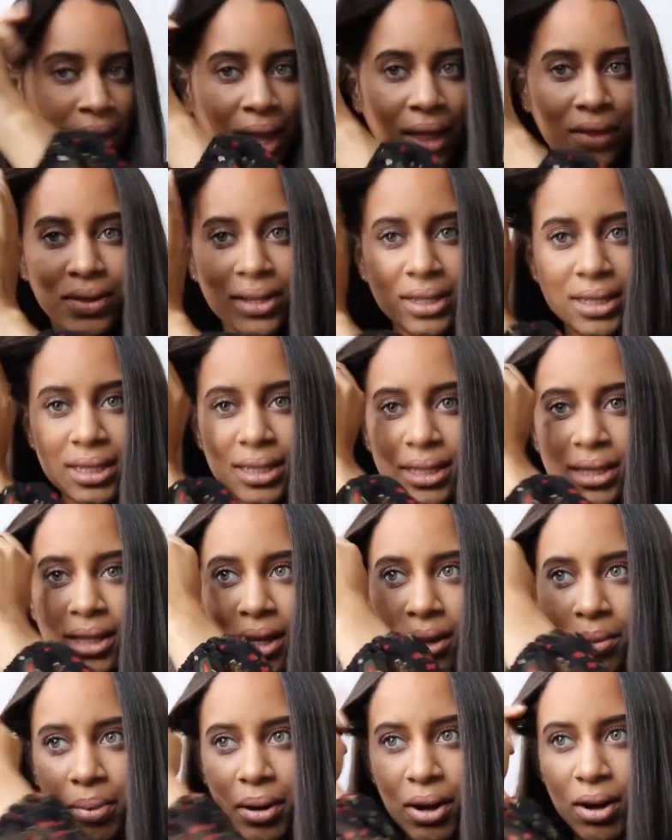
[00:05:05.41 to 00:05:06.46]
And this is
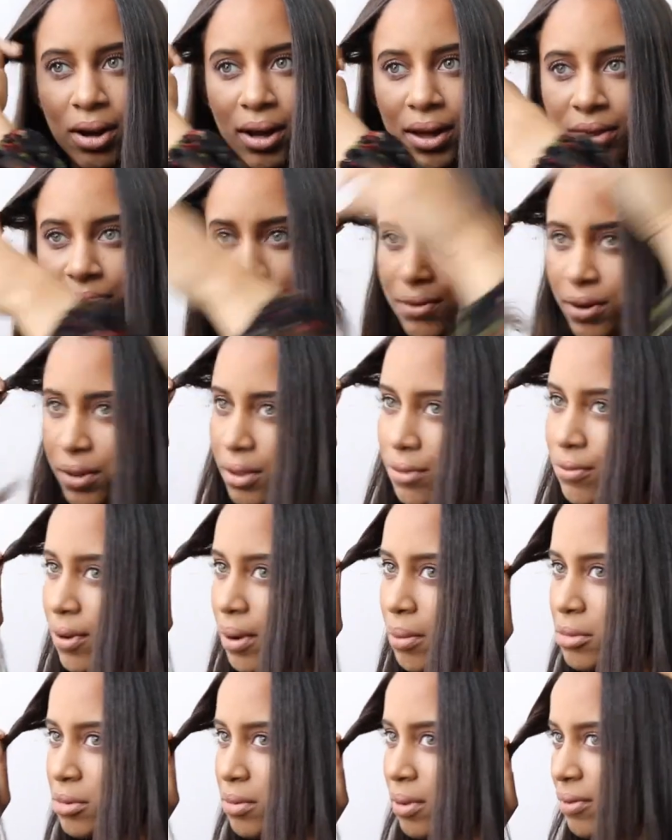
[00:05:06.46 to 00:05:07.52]
the part at the front that
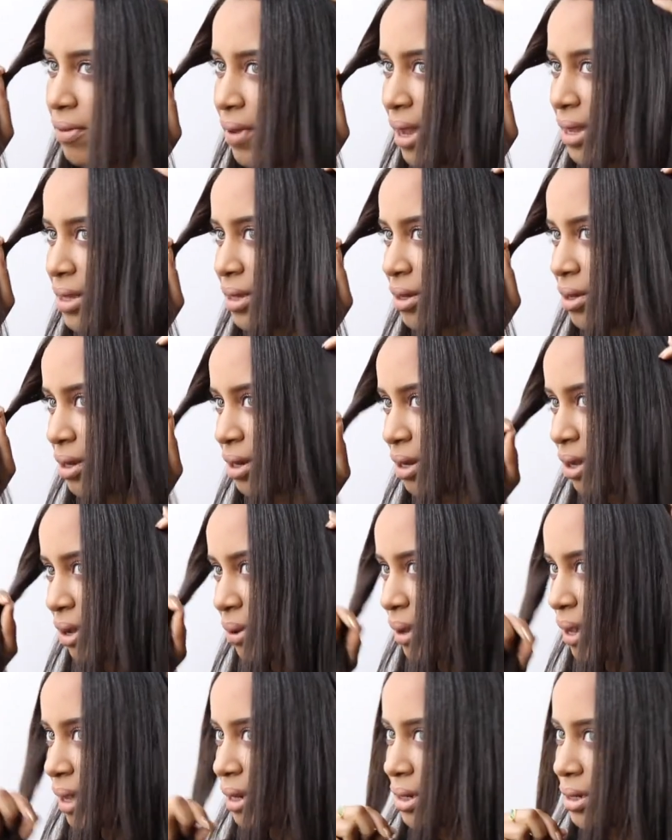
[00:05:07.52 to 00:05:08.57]
frames my face. I'm going to go
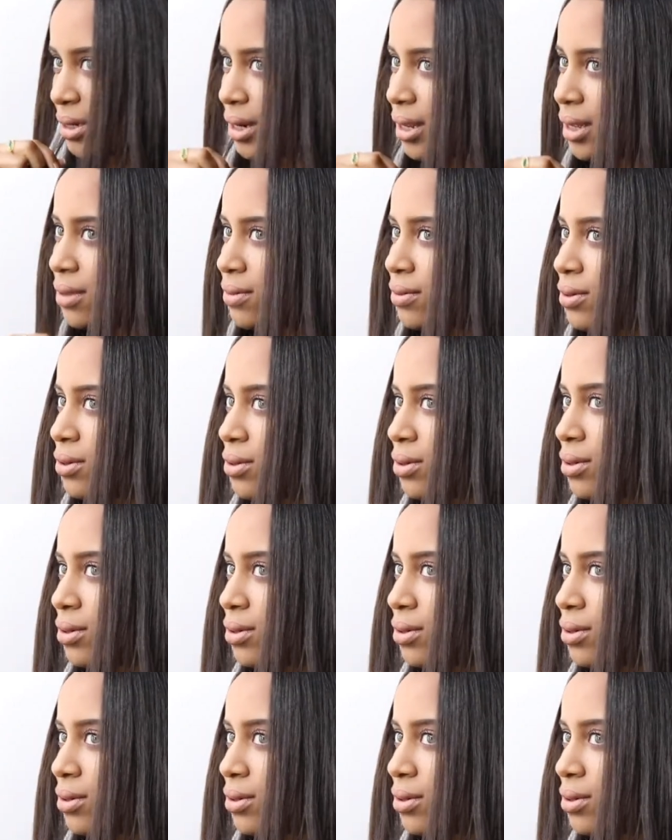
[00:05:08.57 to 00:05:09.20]
ahead and leave